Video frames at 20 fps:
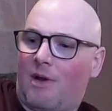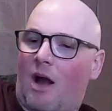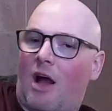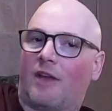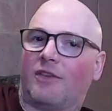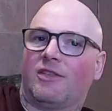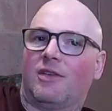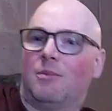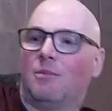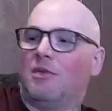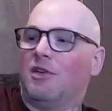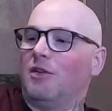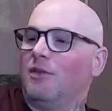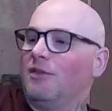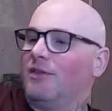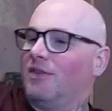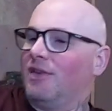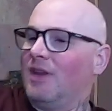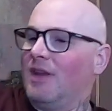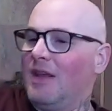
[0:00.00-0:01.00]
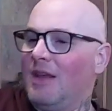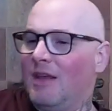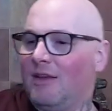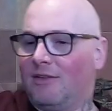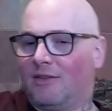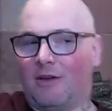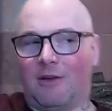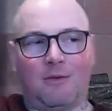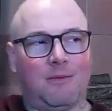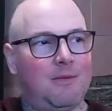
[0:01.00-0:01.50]
awesome boots.
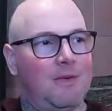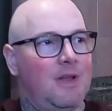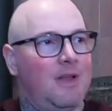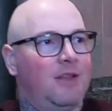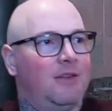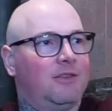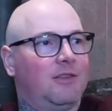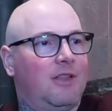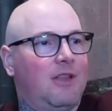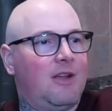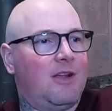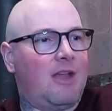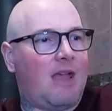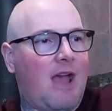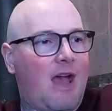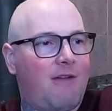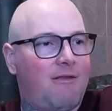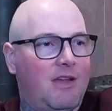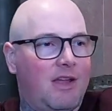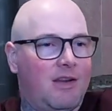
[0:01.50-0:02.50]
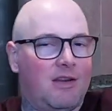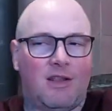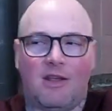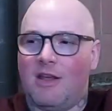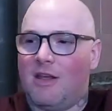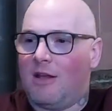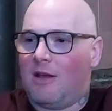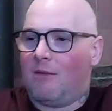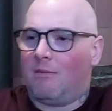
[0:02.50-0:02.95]
So there you have it.